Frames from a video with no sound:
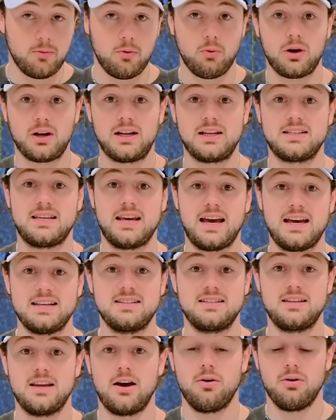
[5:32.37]
We're gonna
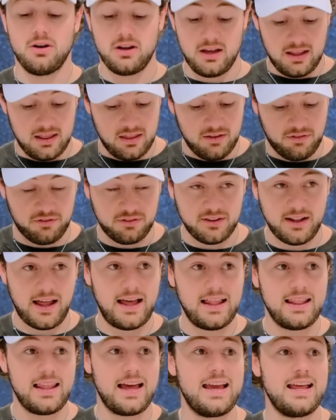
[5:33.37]
test out the
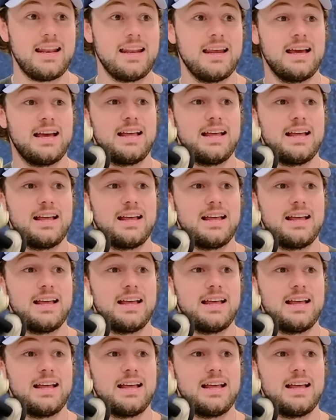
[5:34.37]
FLYLITE,